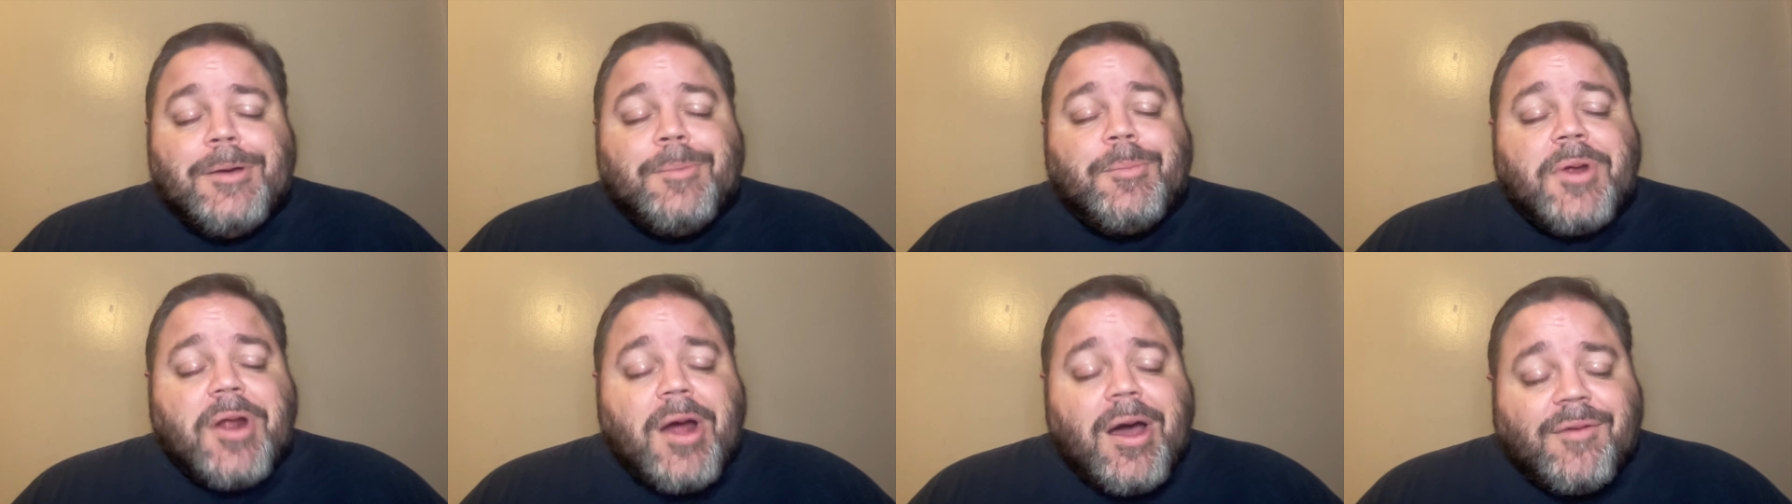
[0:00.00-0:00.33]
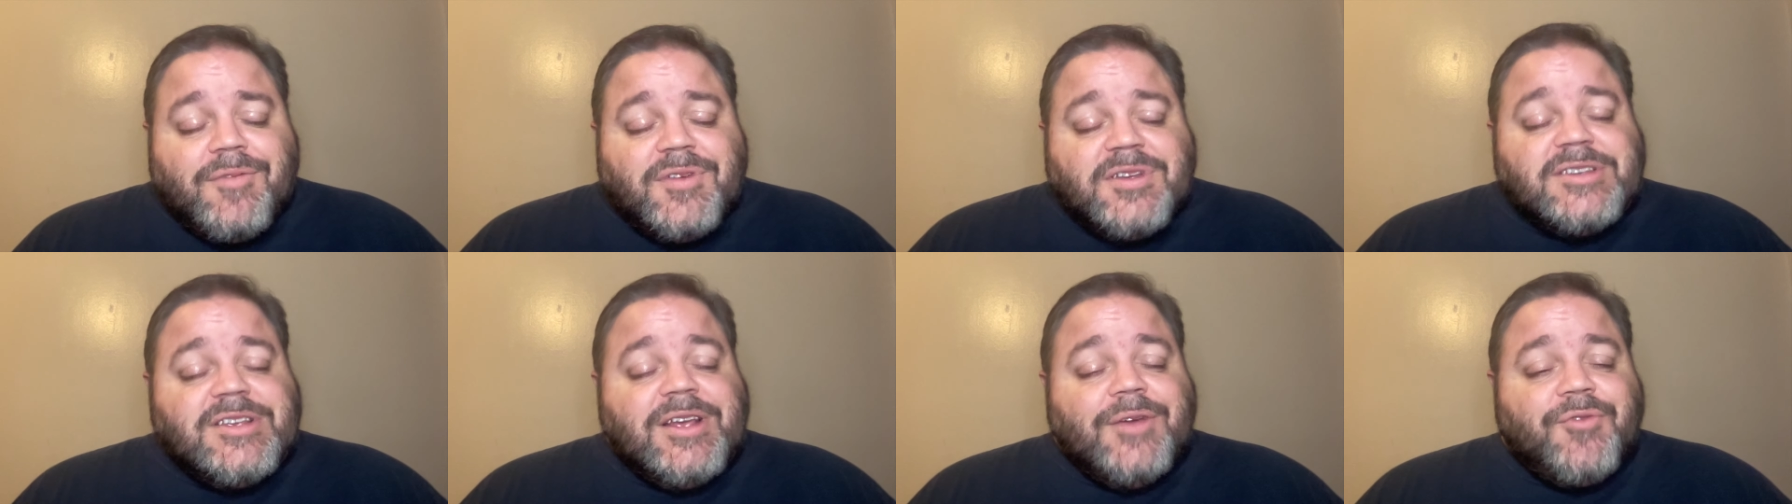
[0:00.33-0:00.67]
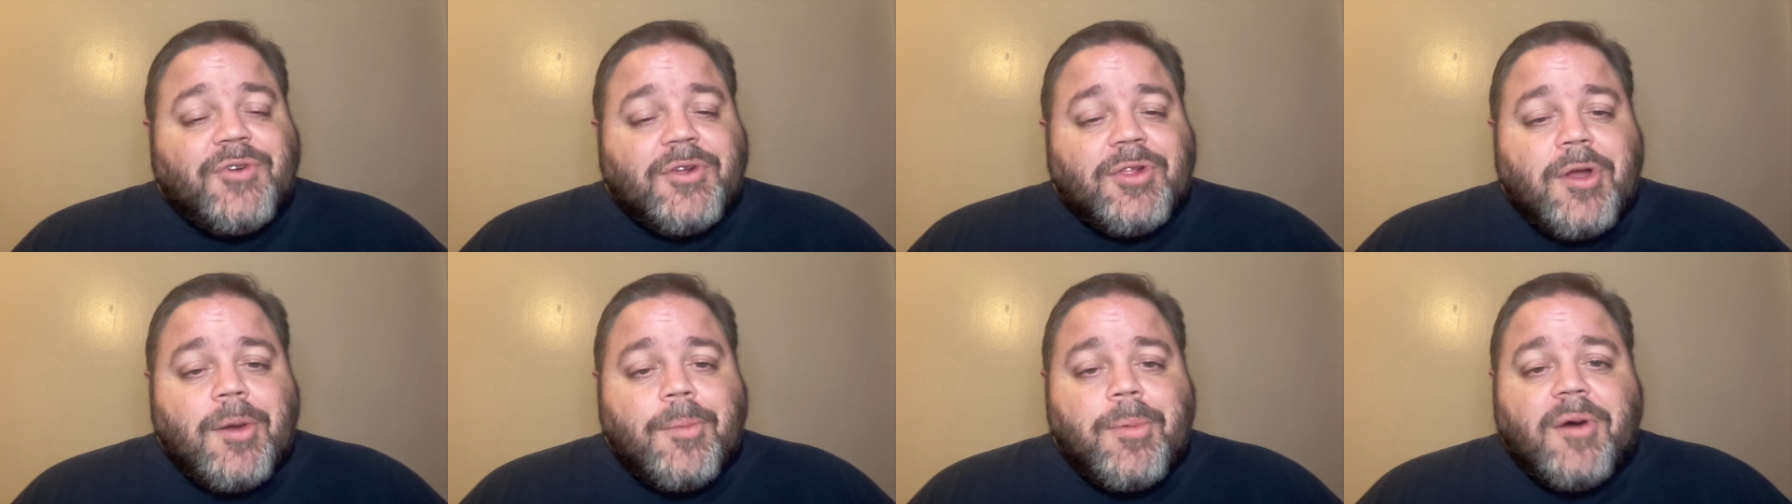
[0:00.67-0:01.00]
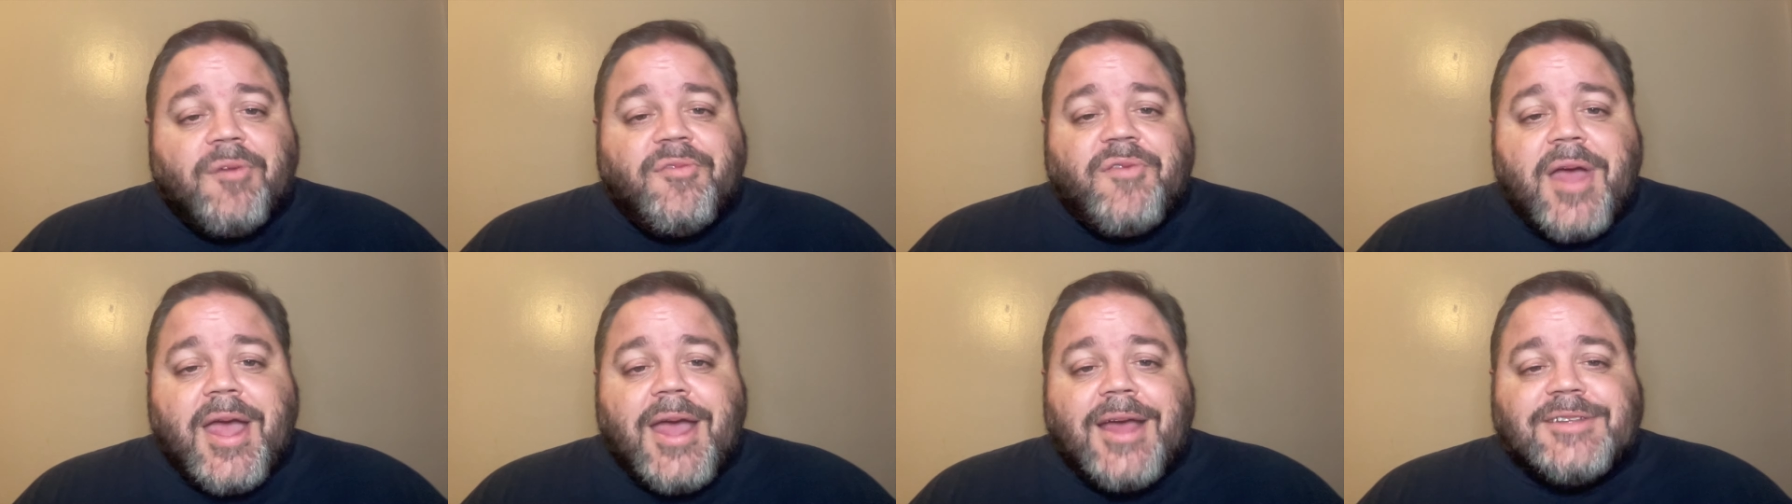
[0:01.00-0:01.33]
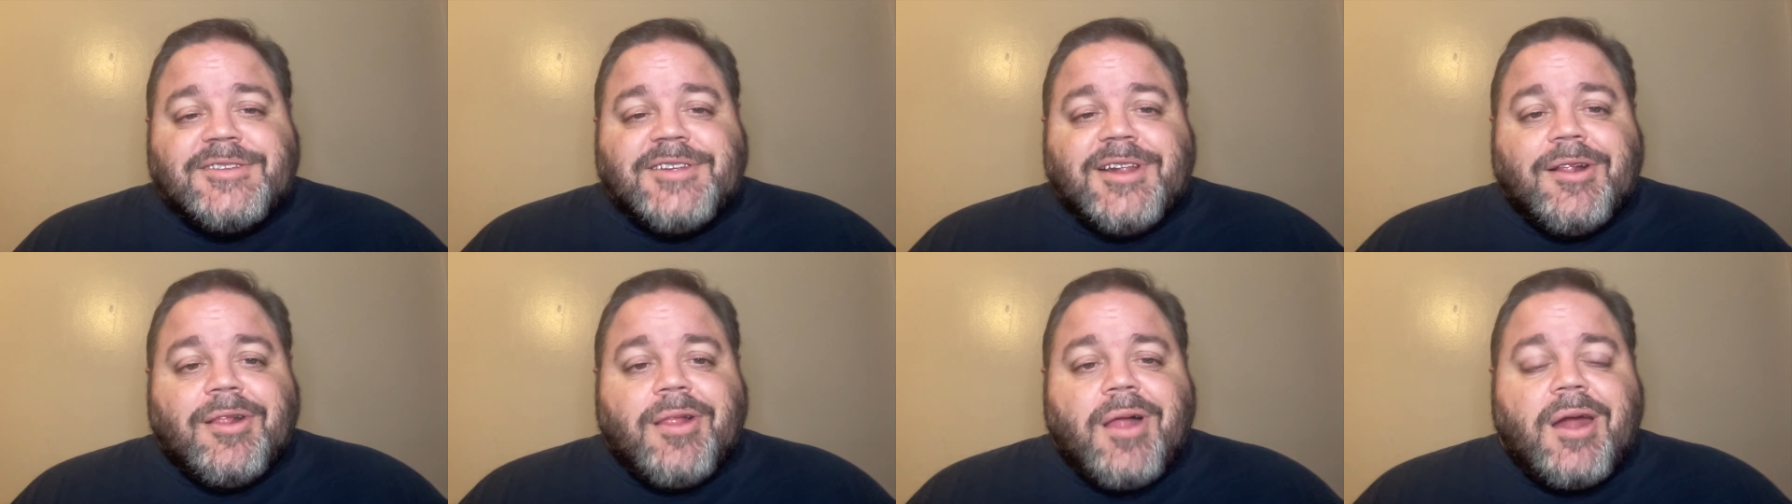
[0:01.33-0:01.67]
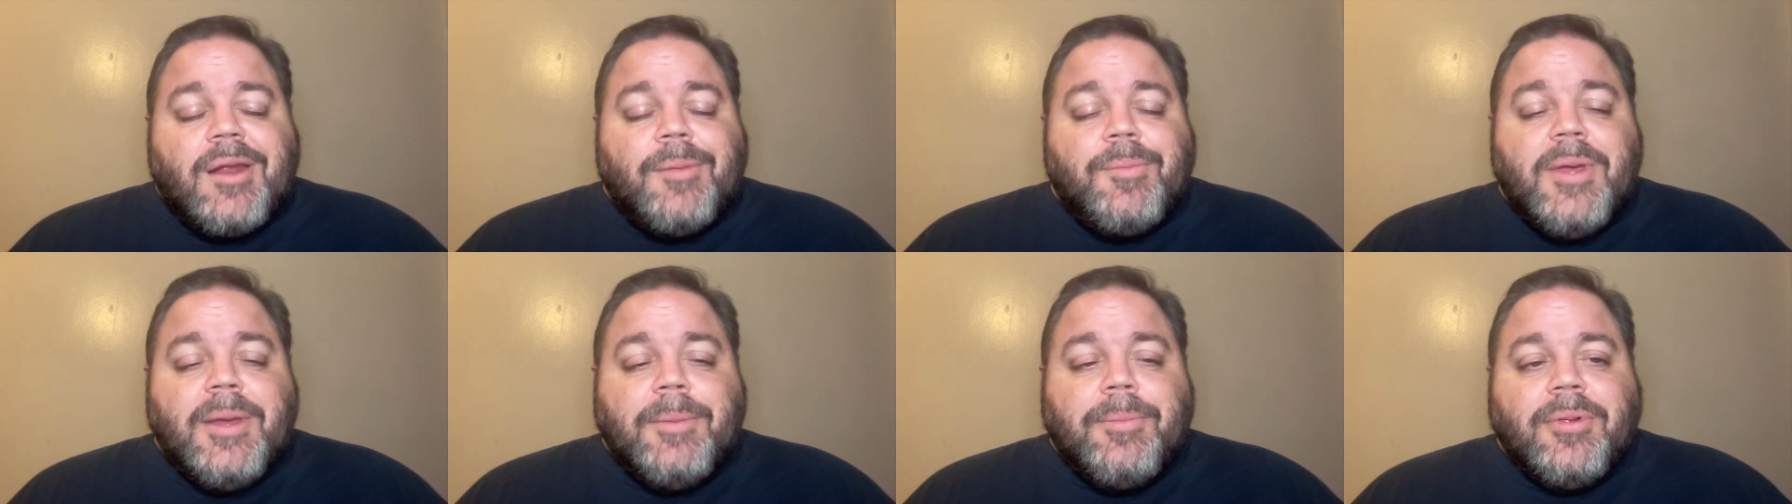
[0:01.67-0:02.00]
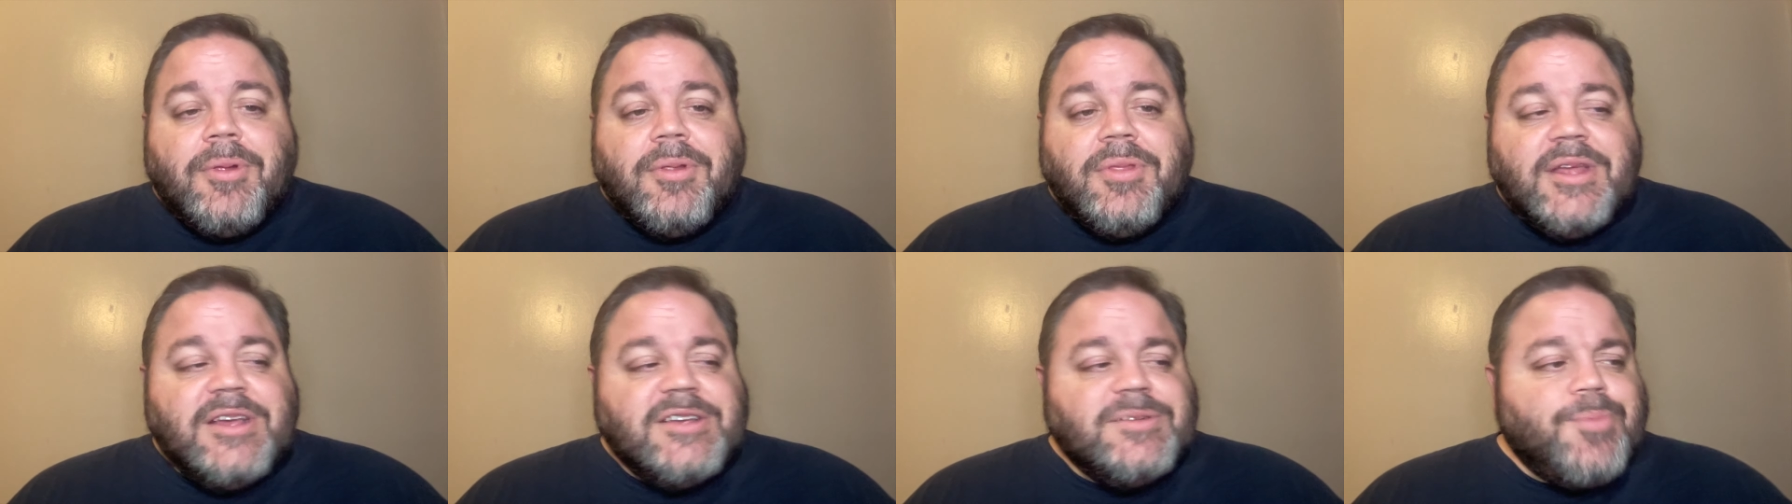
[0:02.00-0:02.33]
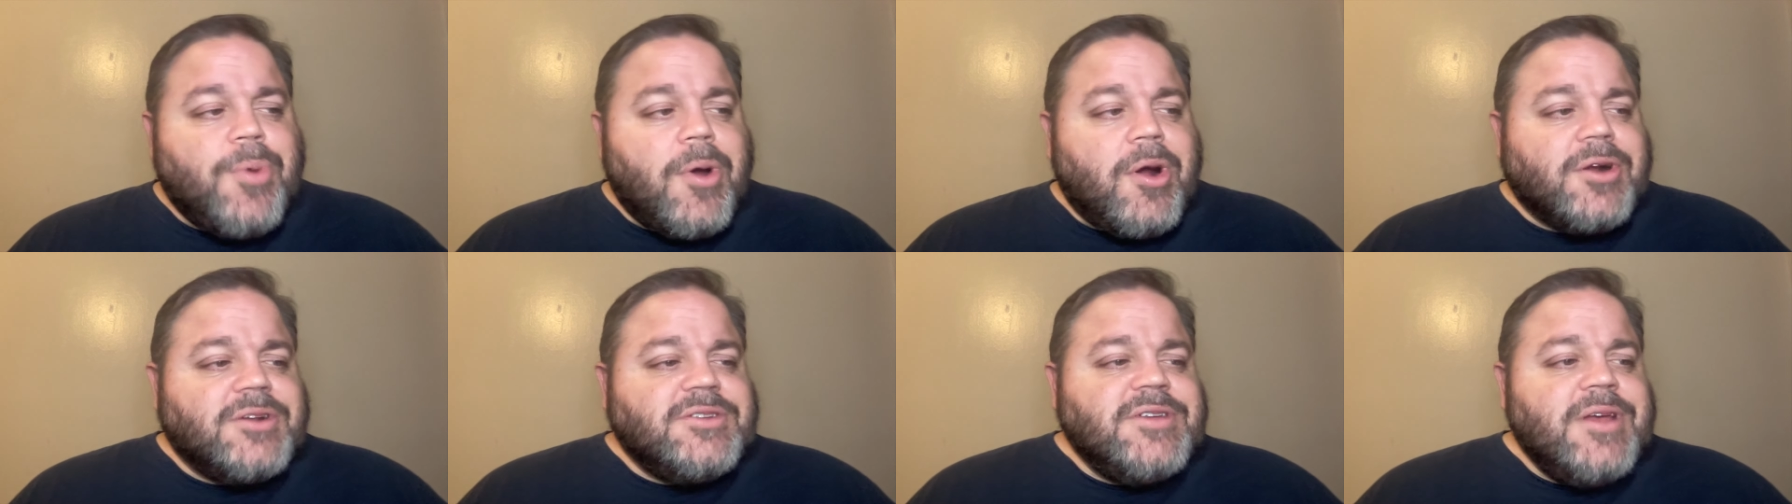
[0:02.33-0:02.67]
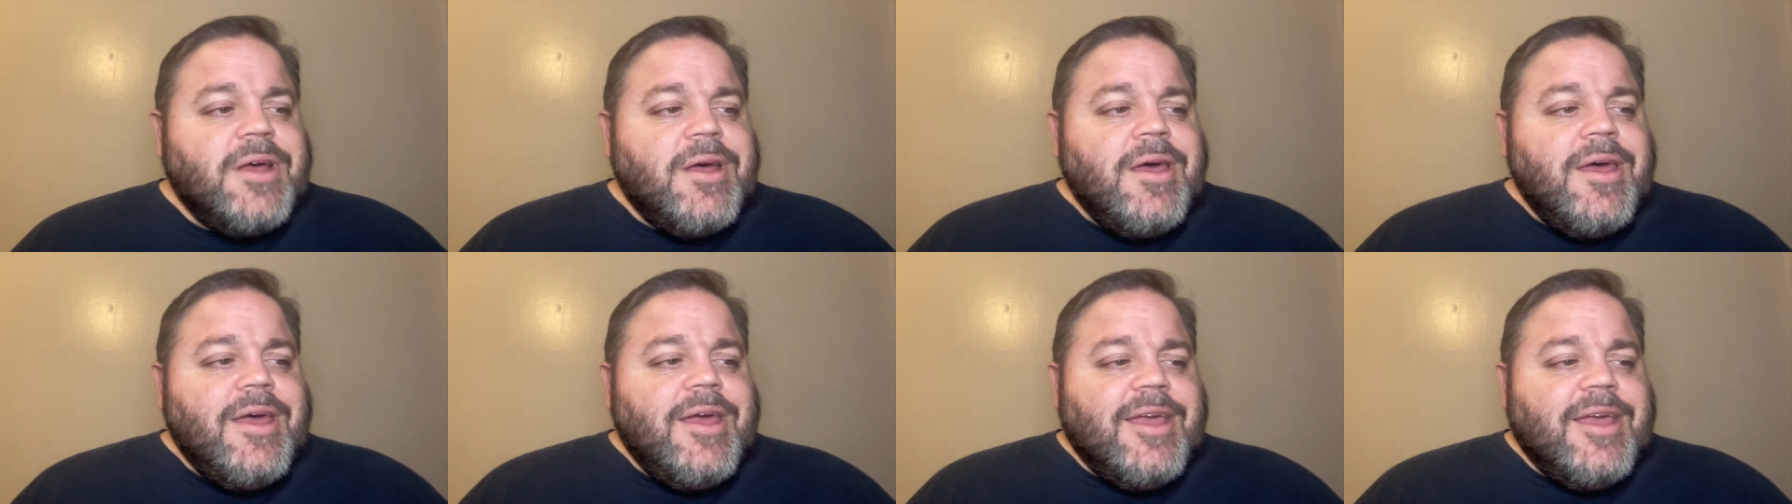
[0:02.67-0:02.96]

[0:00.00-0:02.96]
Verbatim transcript: but obviously for Lobo fans and a lot of people in these parts,